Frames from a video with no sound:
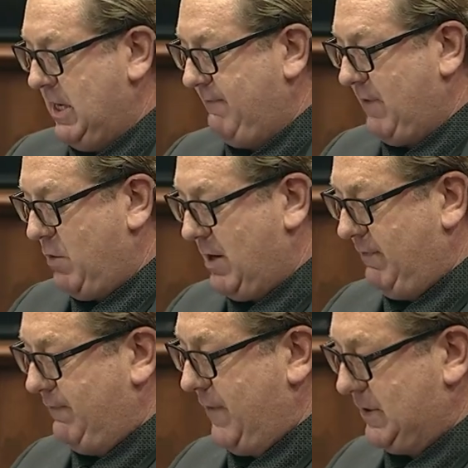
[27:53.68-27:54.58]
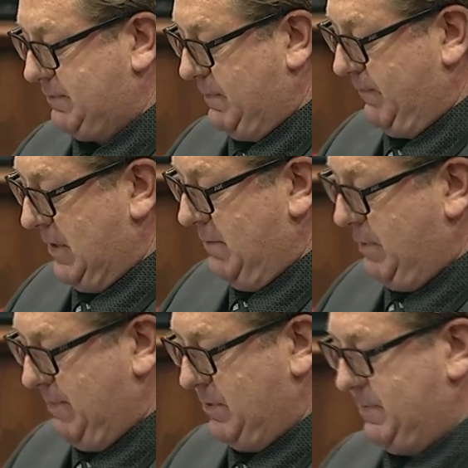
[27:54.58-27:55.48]
If I'm one of the first
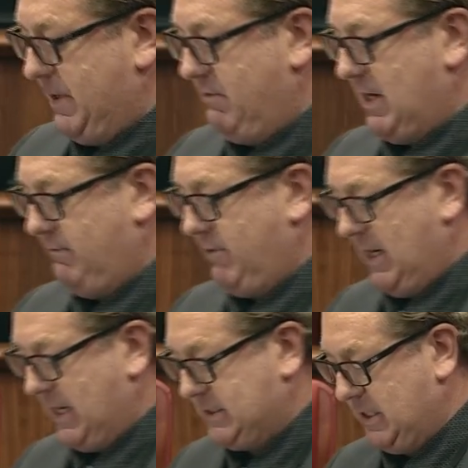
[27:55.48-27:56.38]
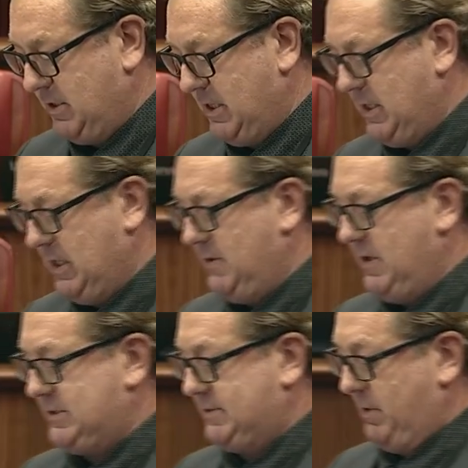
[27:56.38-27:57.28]
people to be re-elected in
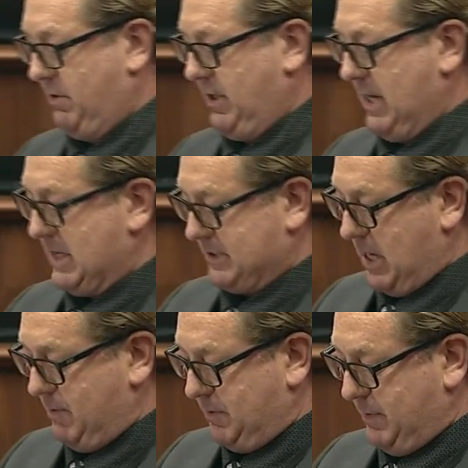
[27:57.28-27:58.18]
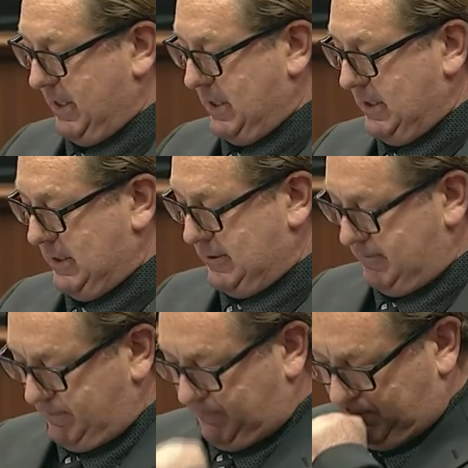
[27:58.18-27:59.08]
this building, as I hope to be,
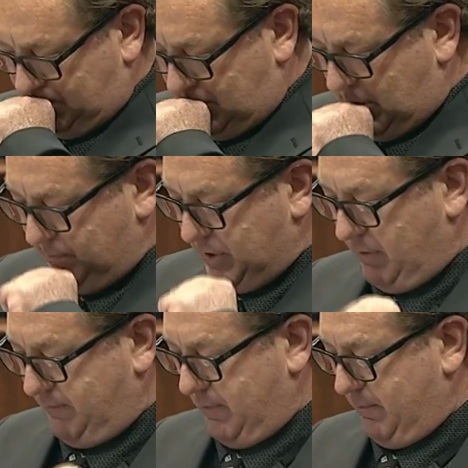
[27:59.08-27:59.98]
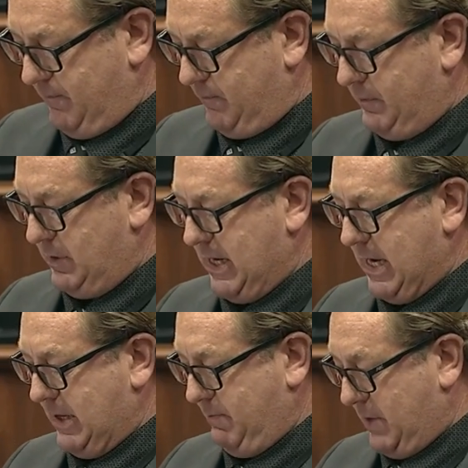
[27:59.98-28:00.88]
I'm told from
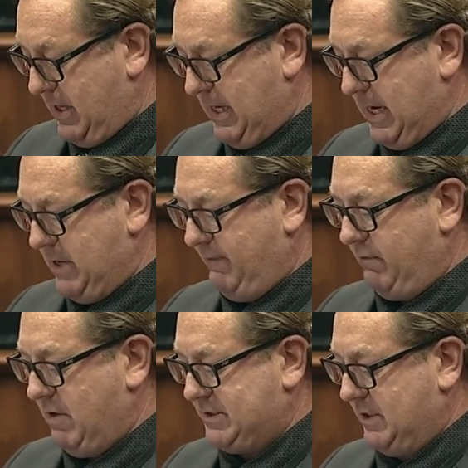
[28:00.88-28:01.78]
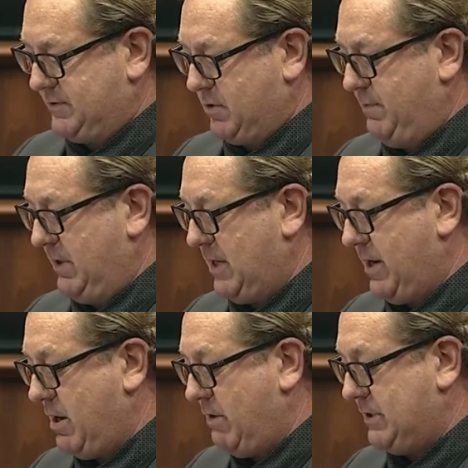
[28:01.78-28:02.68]
Leanne of the residents group in
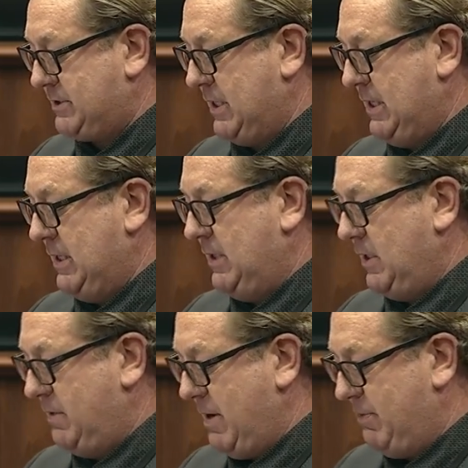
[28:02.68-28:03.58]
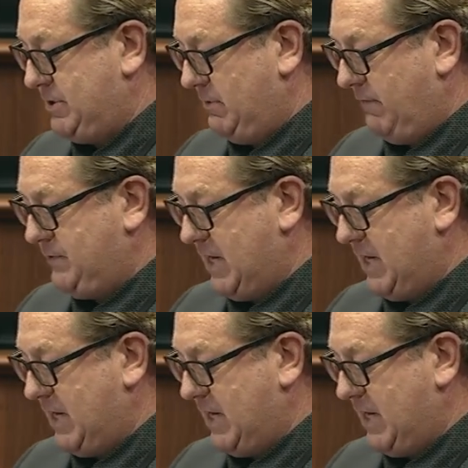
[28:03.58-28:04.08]
Glen Iris that the member of